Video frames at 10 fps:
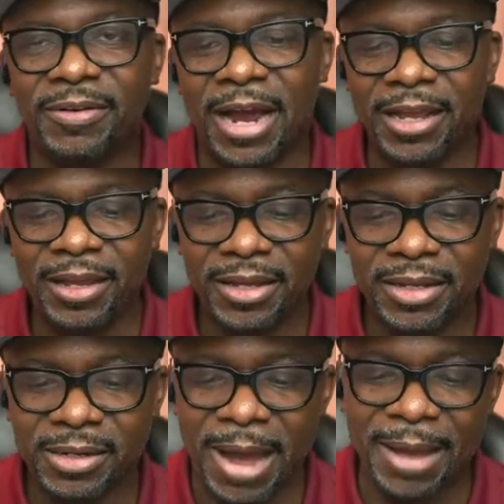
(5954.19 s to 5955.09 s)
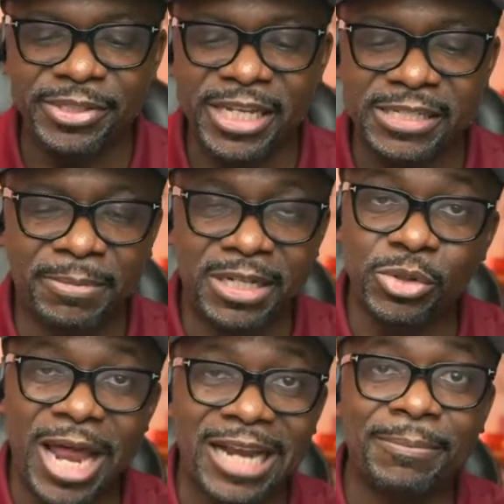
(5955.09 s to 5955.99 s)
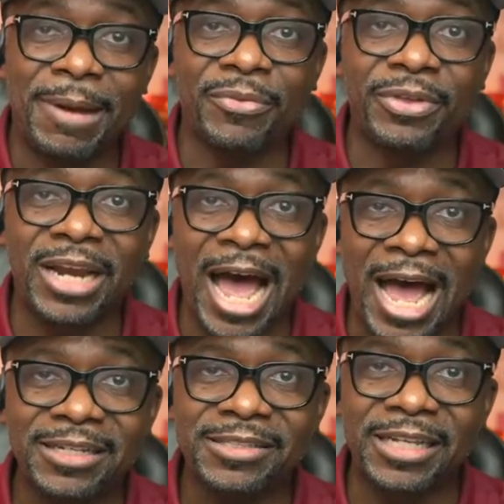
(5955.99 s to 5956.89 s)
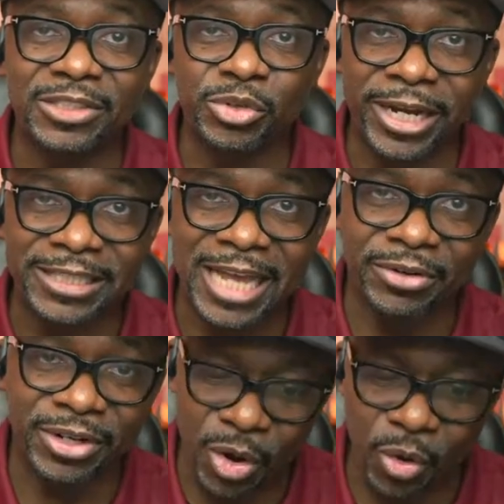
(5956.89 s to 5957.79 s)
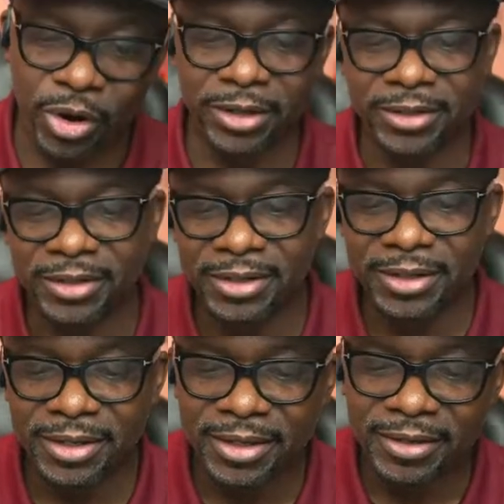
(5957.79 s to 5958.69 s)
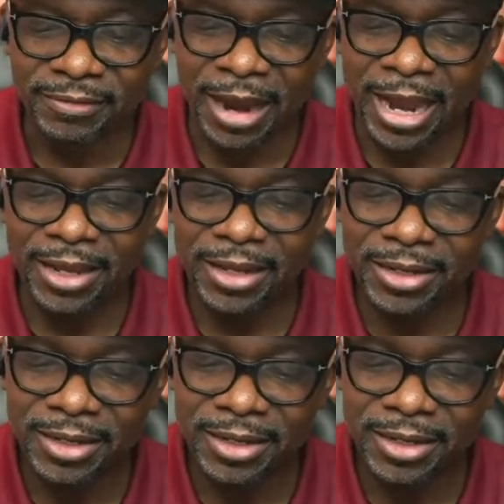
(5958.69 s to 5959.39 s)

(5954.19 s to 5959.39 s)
Right? The Bible says, muzzle not the mouth of the ox that treads out the corn. Right?